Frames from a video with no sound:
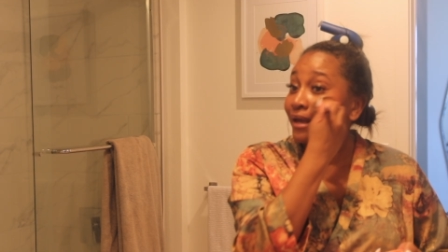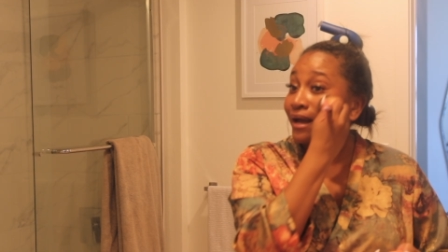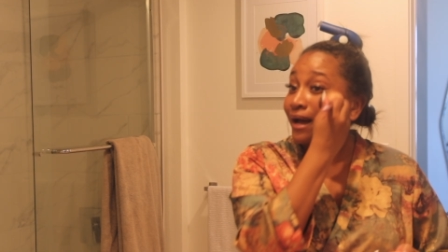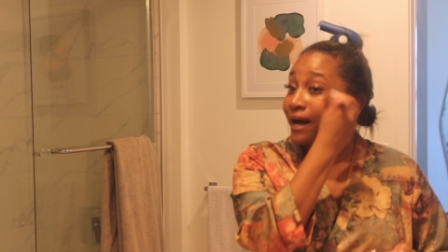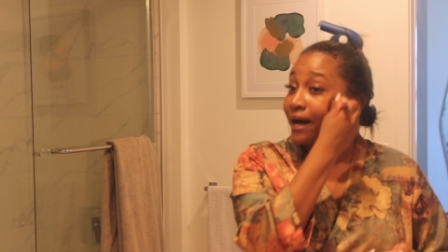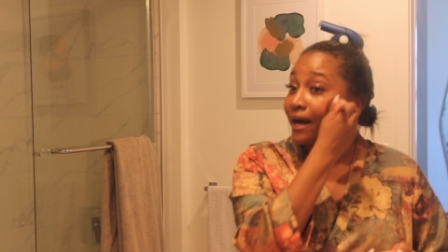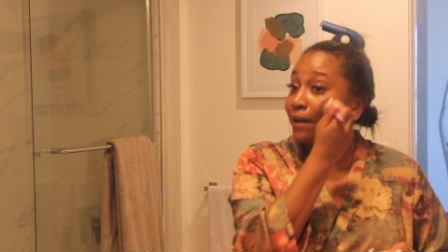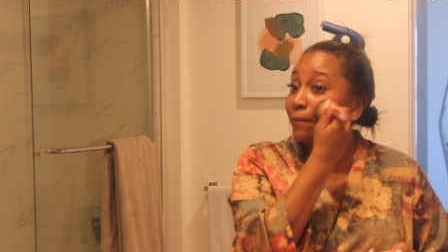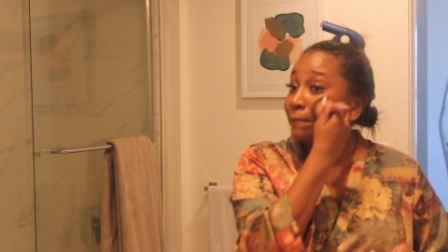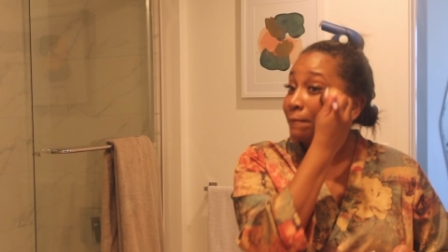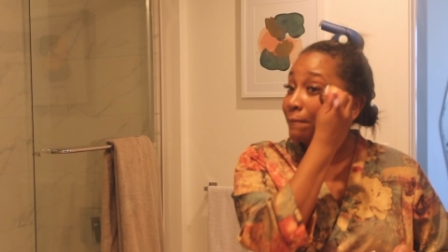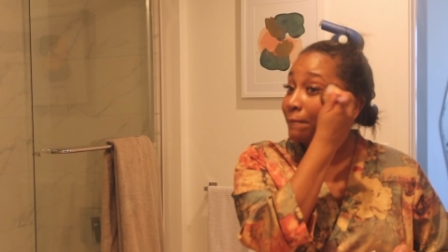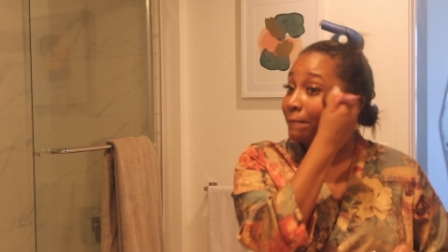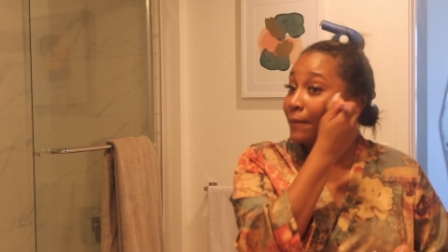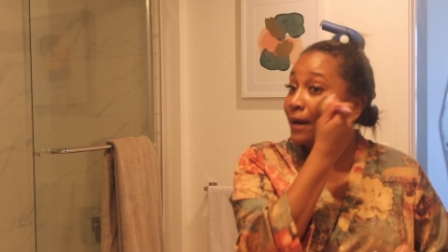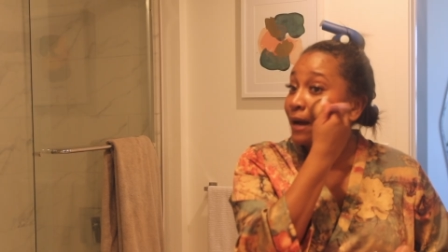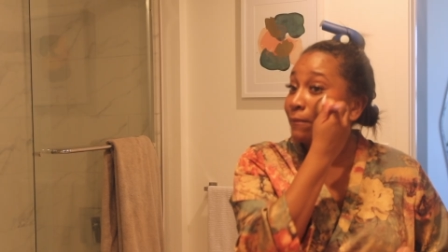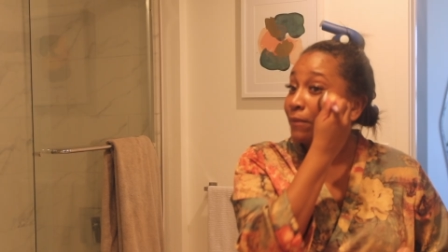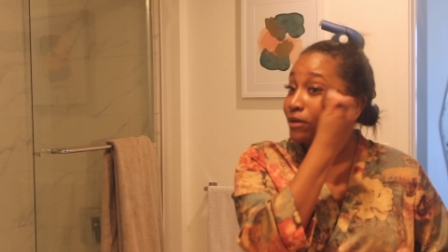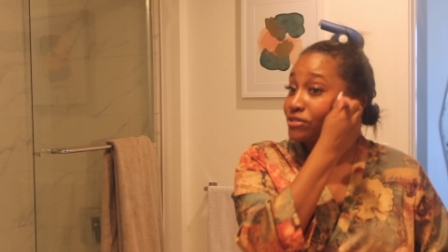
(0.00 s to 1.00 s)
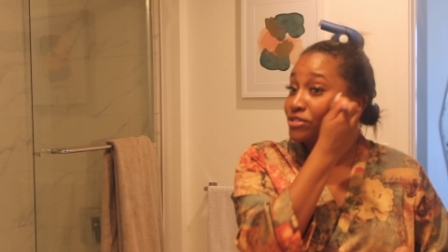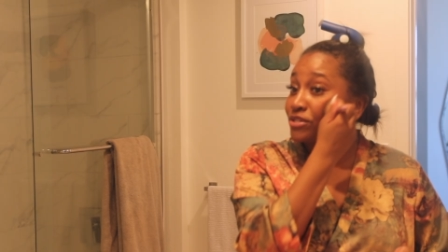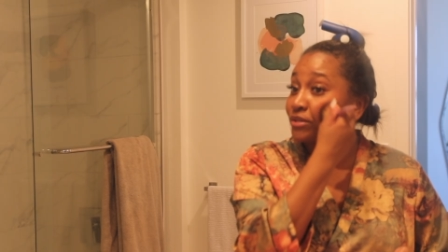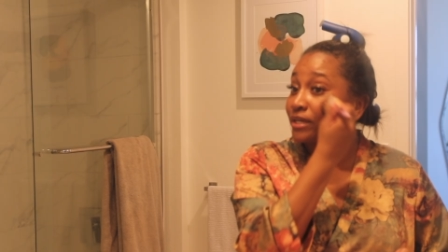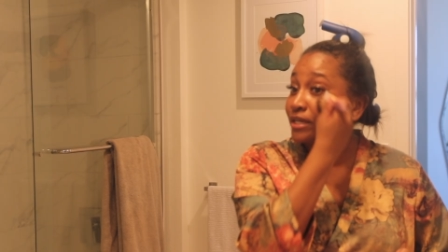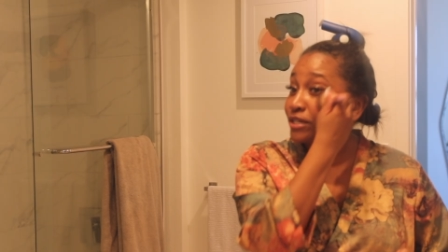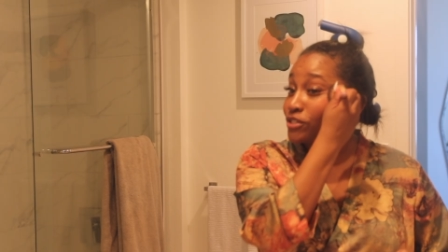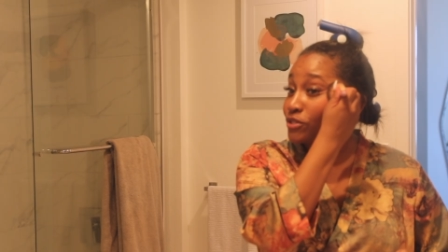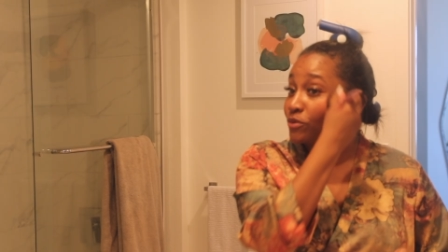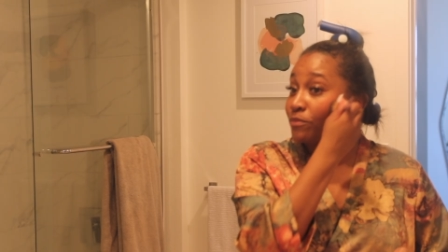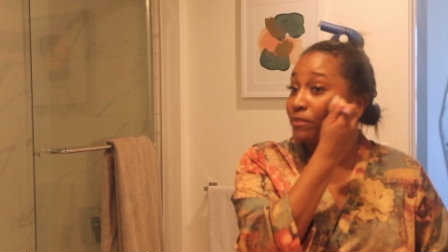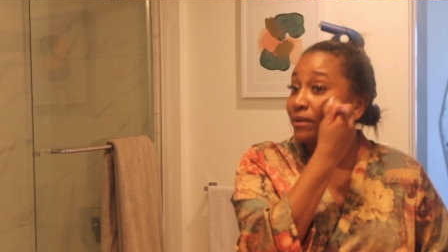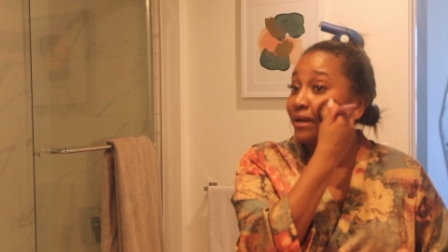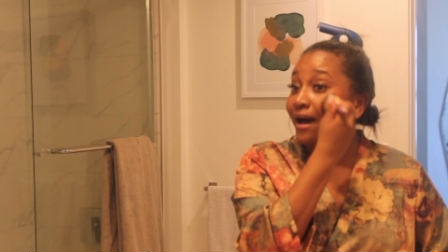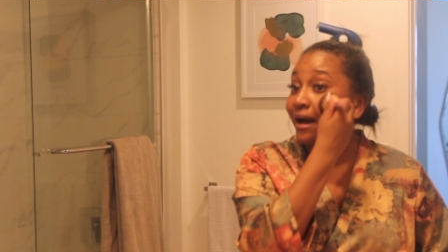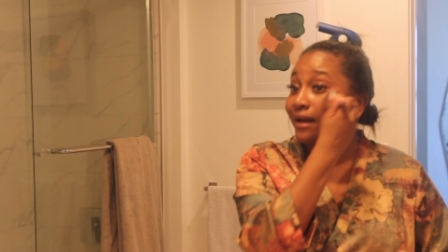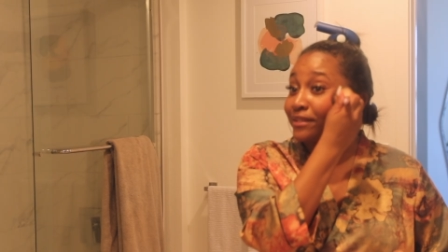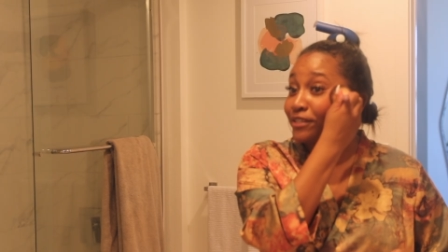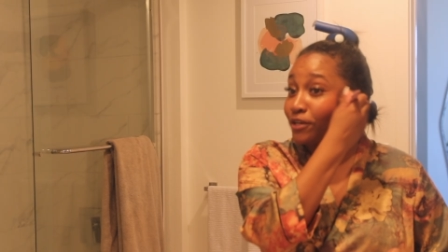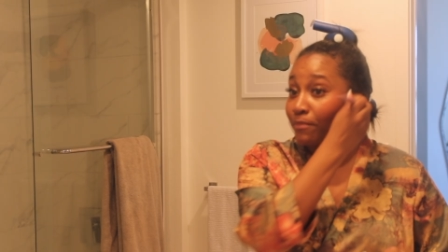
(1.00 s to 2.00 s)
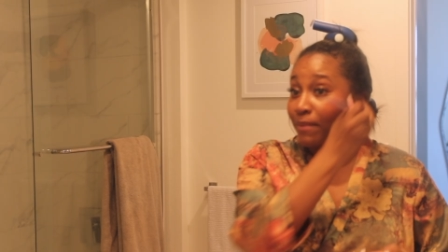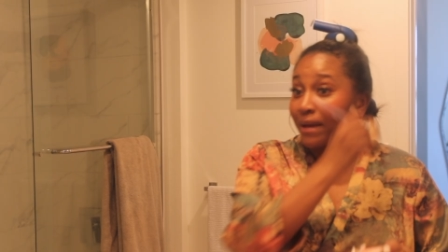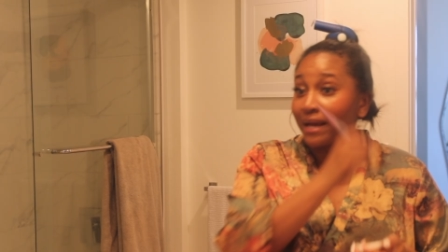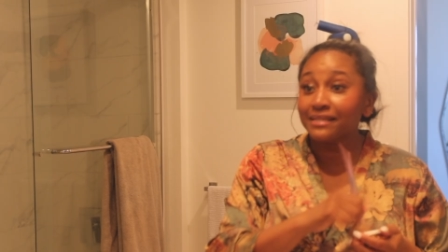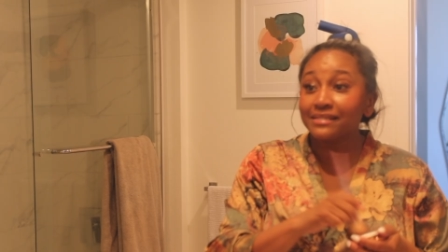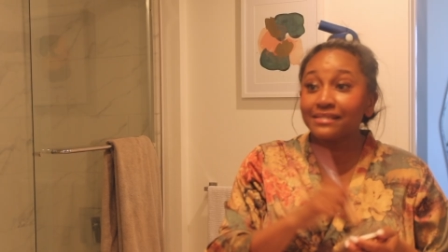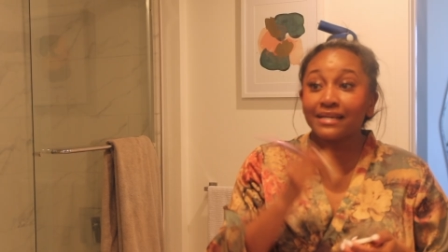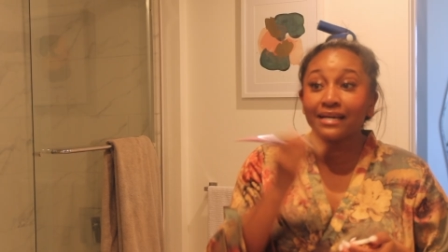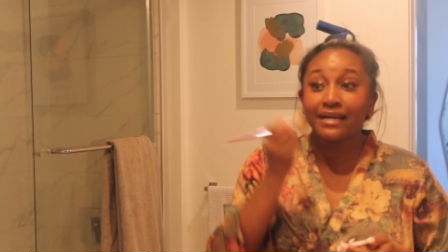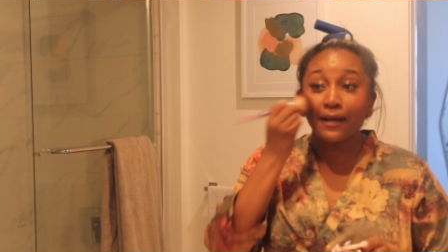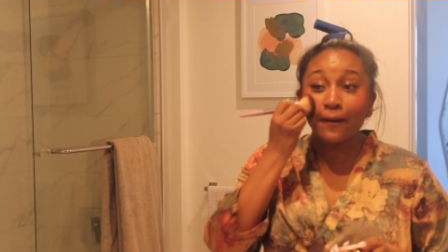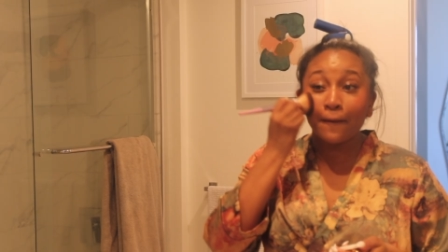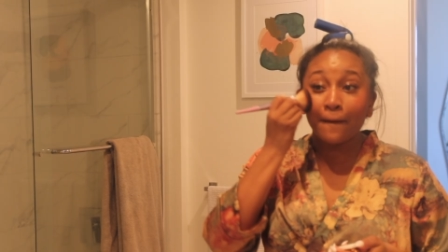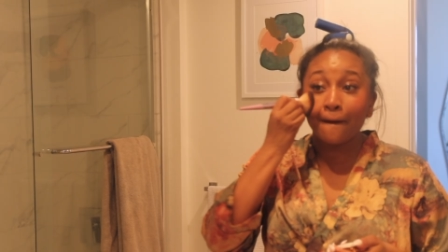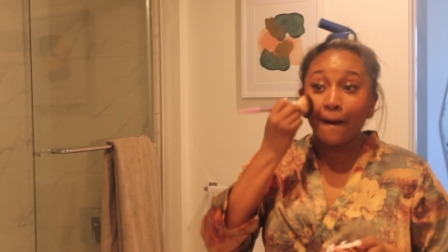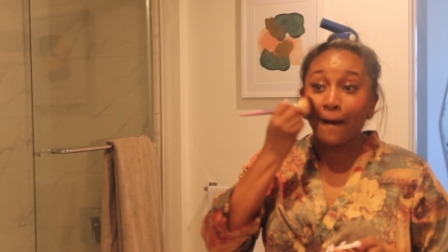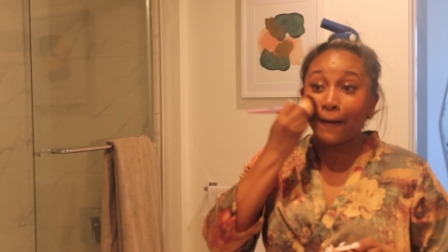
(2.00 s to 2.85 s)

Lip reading: I'm also gonna do a bit of underpainting.